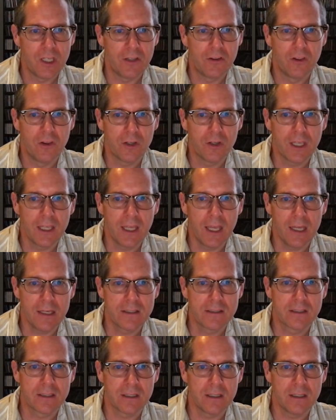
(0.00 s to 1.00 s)
looking
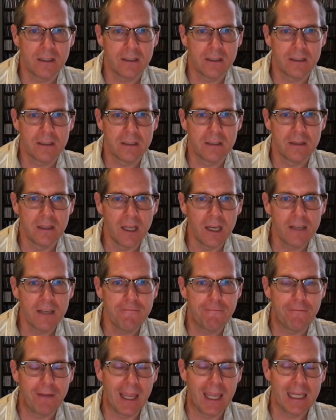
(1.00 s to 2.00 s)
at
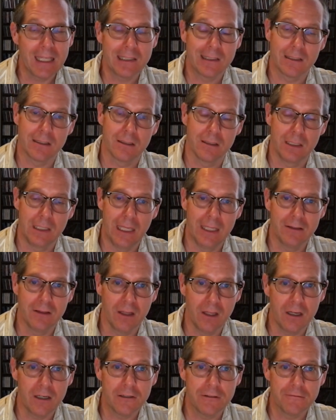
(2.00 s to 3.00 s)
life and
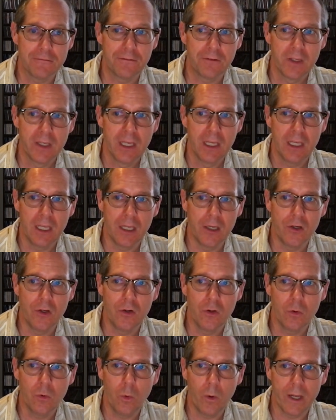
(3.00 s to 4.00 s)
love in
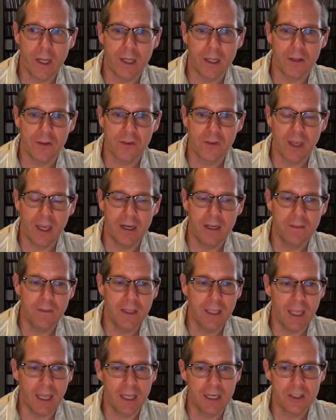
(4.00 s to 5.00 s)
new ways, and in
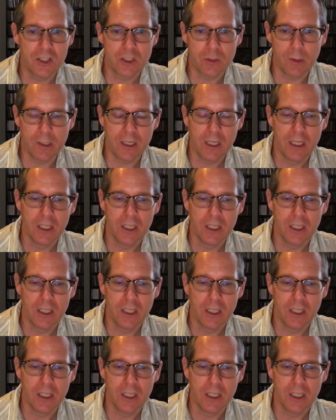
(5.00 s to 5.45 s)
the end, she